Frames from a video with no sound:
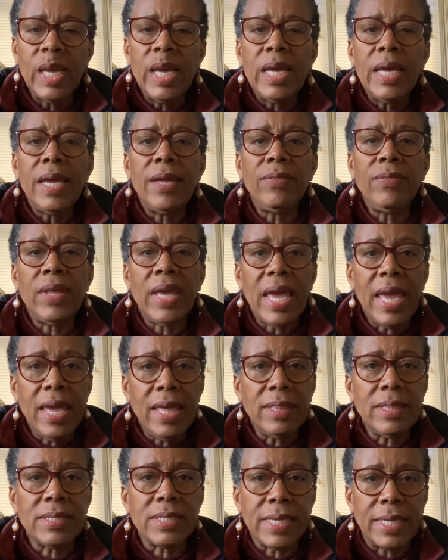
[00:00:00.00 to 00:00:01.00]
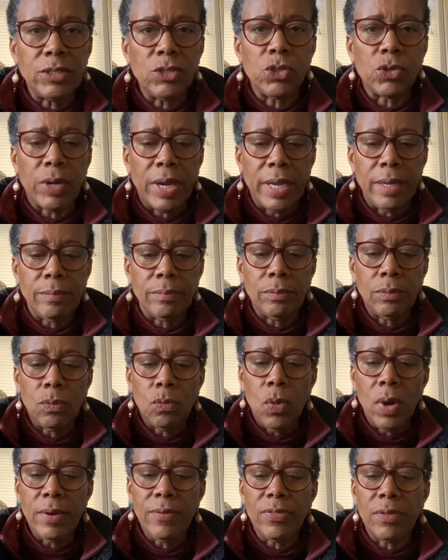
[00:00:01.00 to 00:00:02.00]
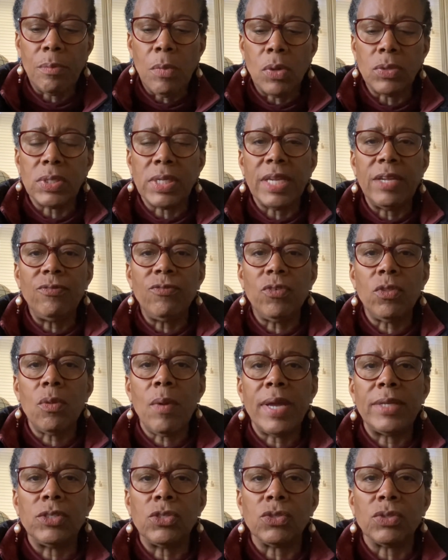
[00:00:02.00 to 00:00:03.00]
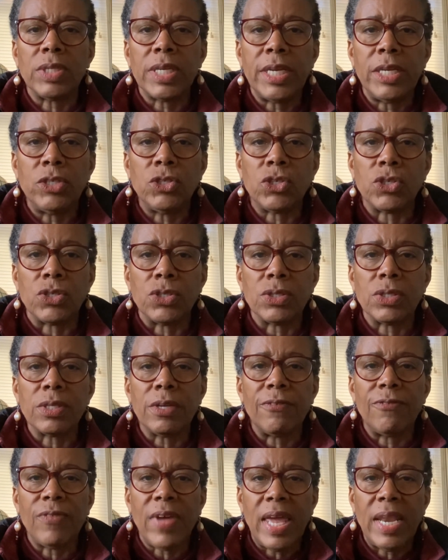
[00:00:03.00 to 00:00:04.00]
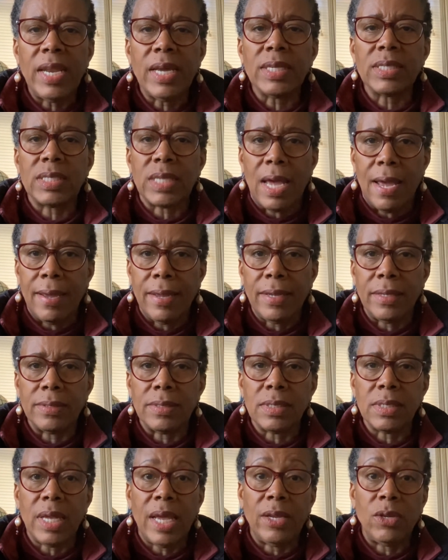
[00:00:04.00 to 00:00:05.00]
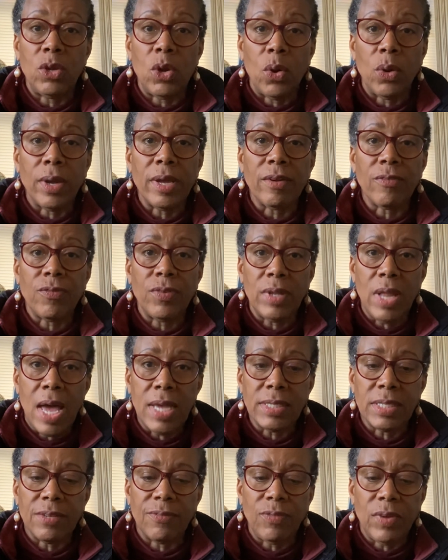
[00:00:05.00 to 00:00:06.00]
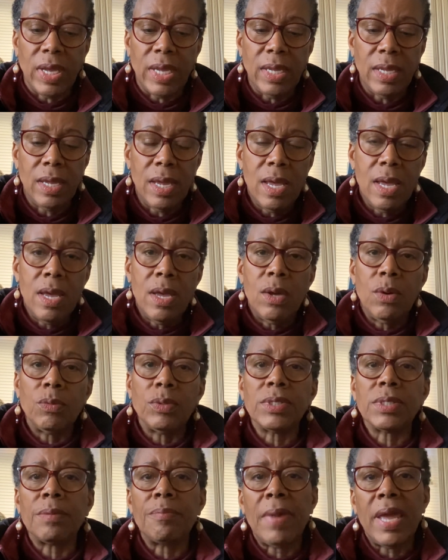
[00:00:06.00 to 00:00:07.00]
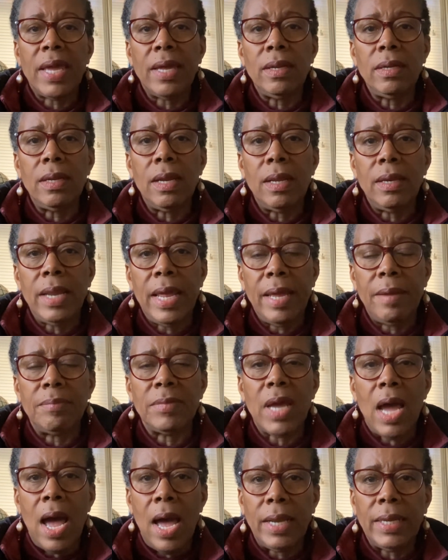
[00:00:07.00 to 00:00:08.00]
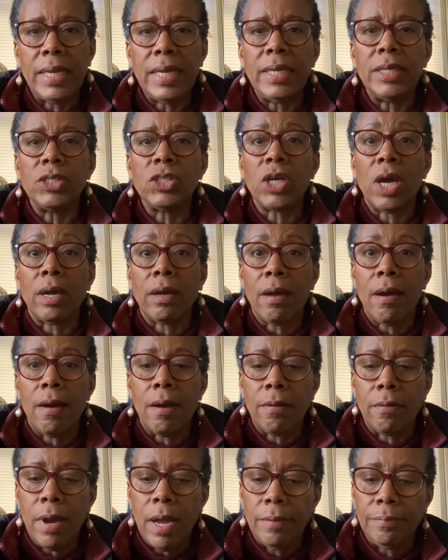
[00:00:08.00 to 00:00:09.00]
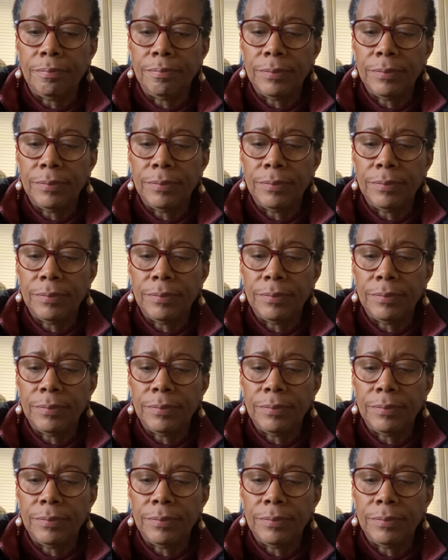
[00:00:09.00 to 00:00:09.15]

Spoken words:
In the 8th century, one of the most influential teachers of Vedic science and yogic philosophy was a man named Adi Shankara.